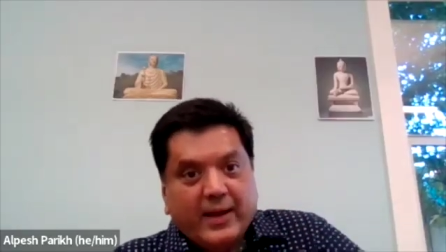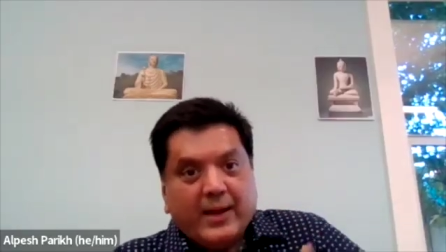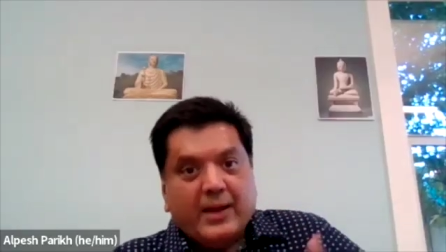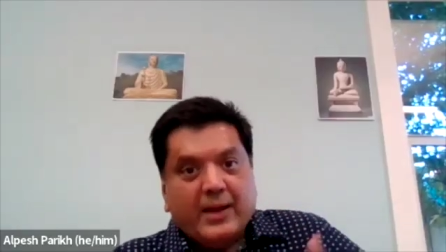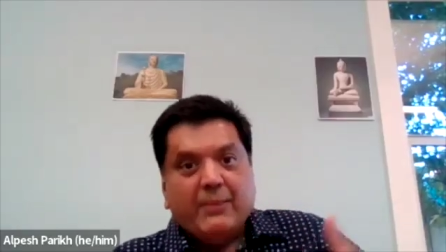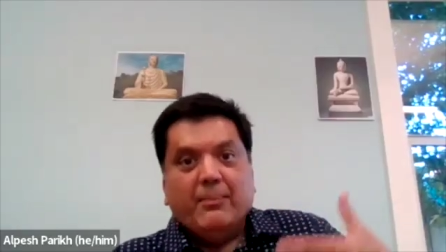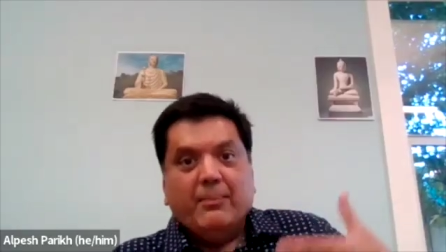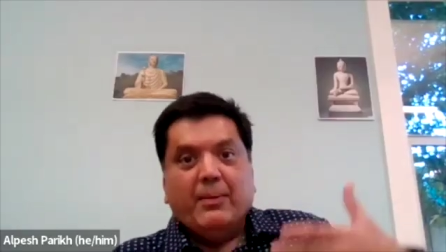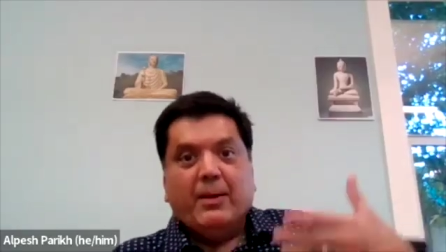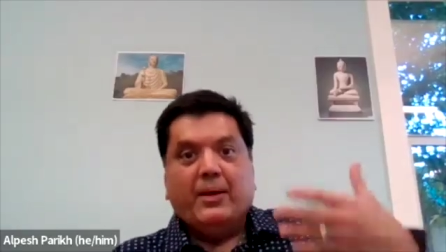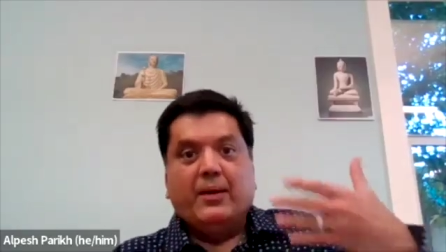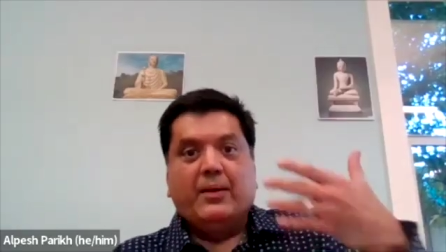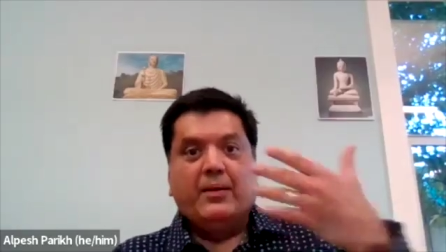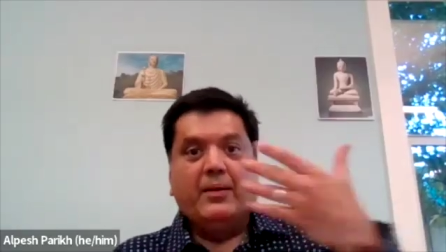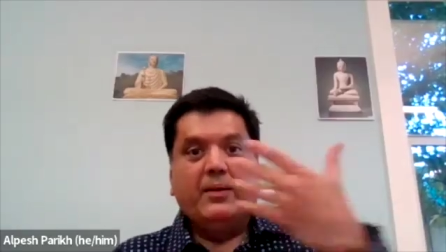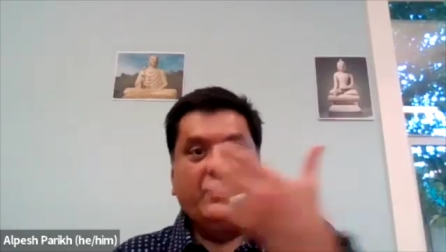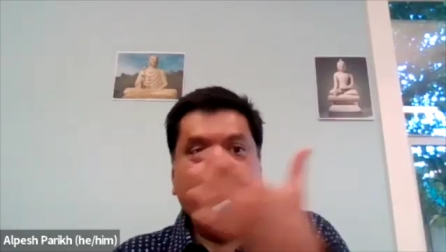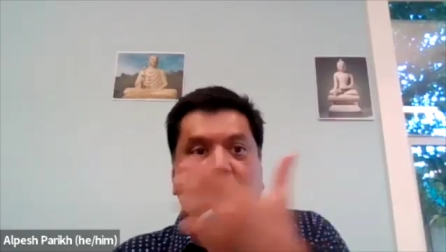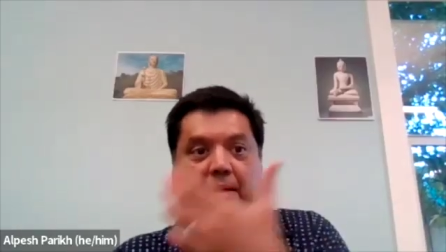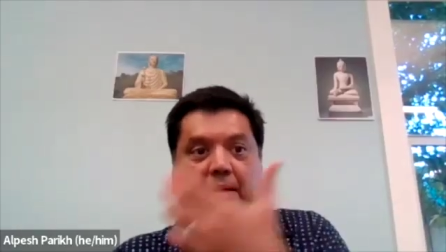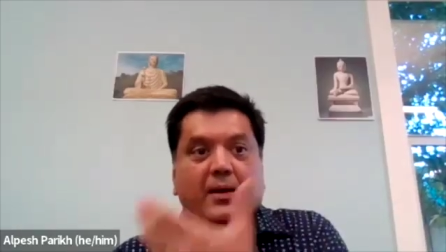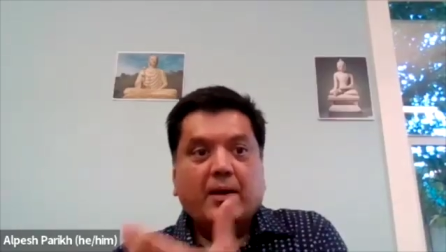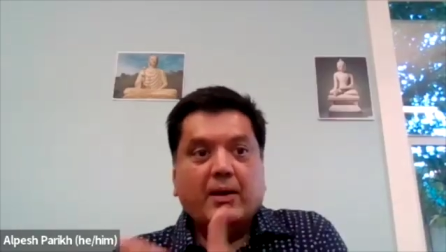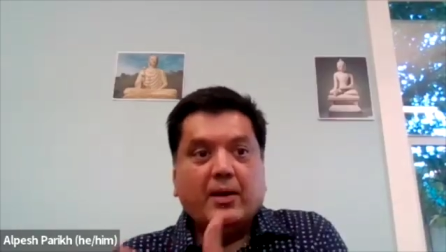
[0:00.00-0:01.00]
sentiment,
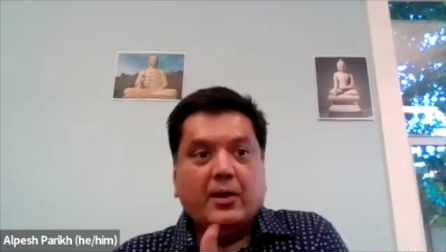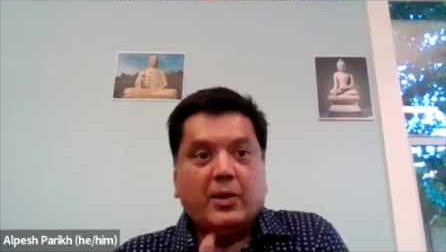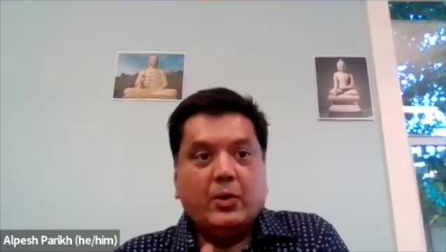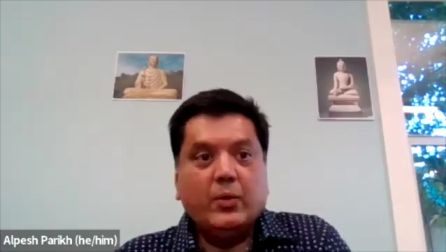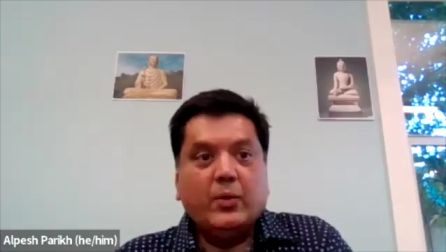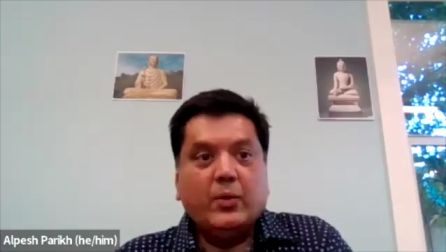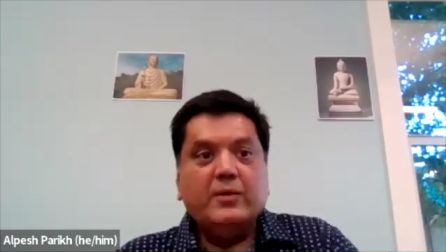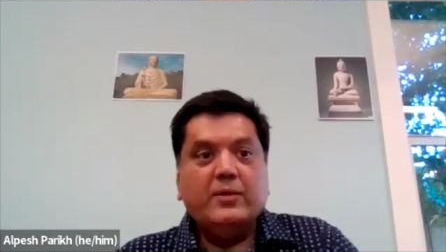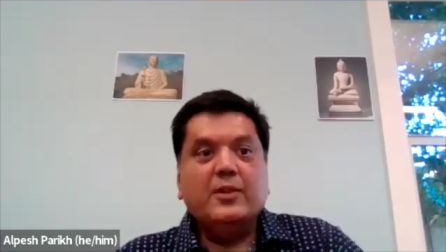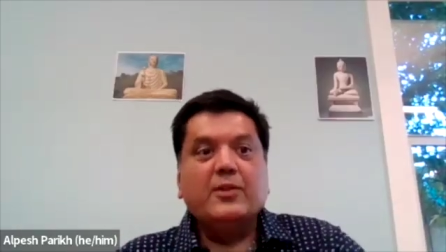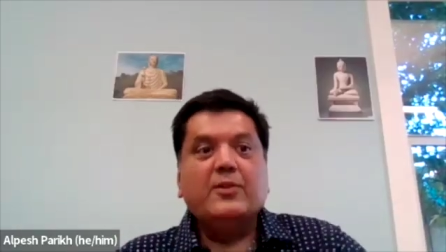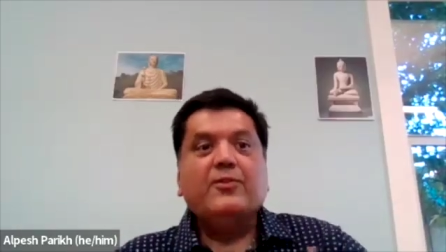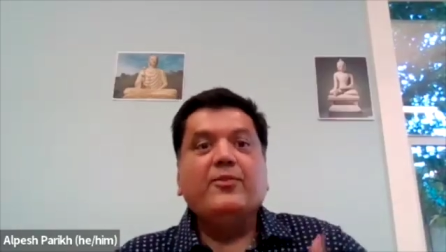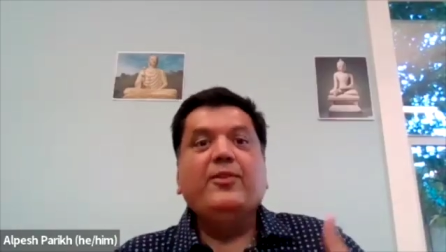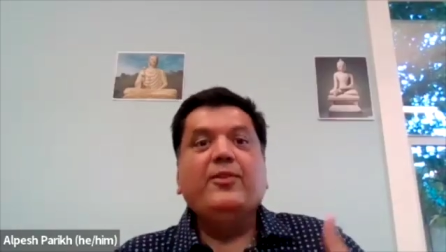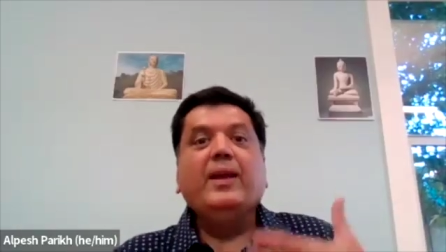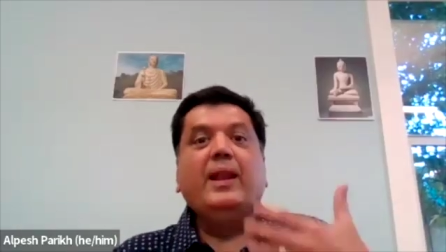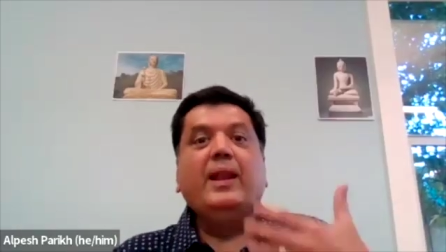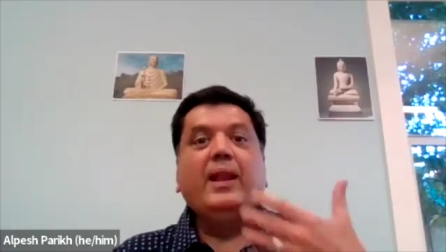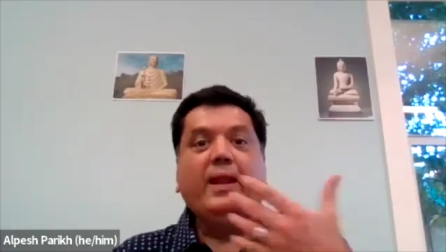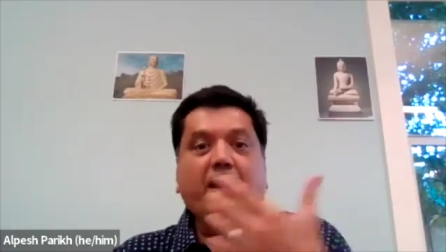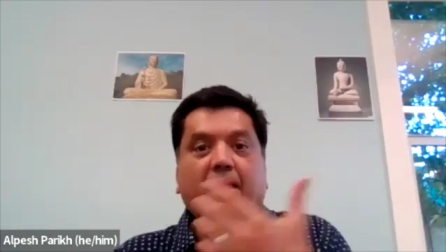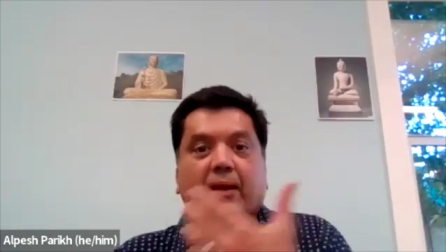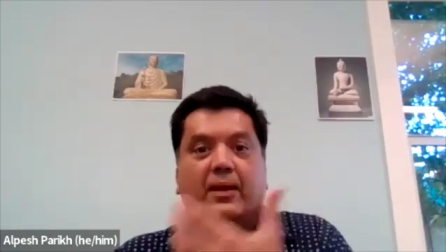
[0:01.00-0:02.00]
towards this
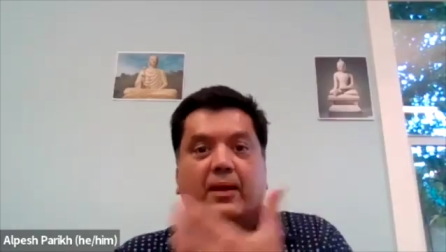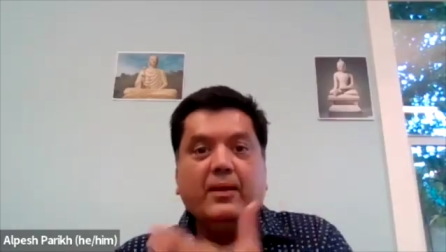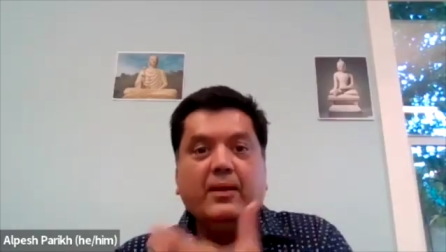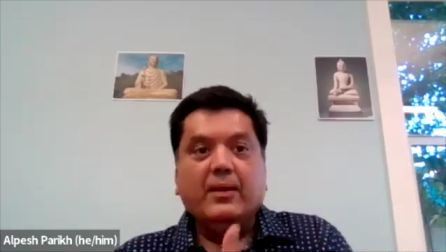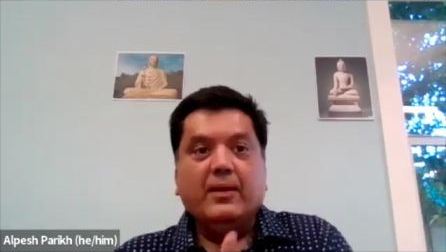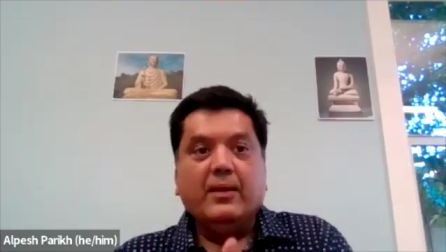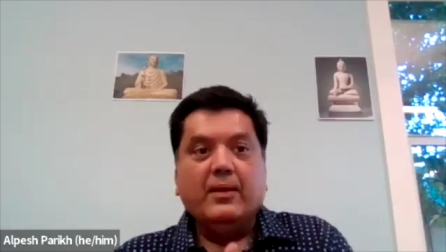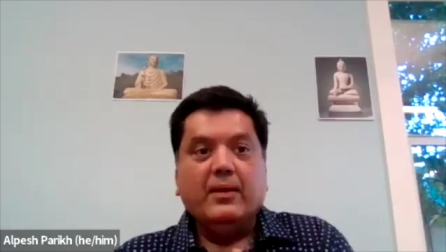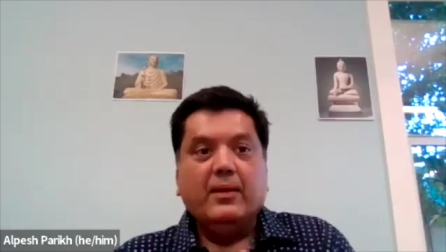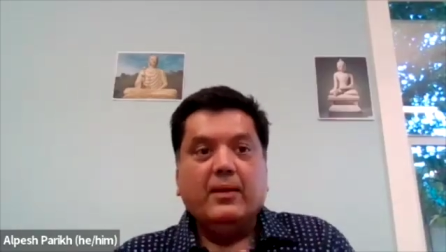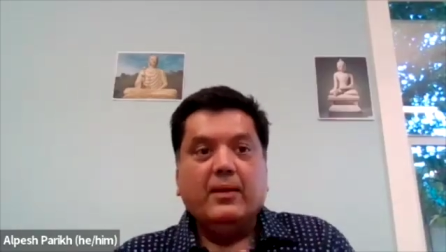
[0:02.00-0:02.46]
feeling.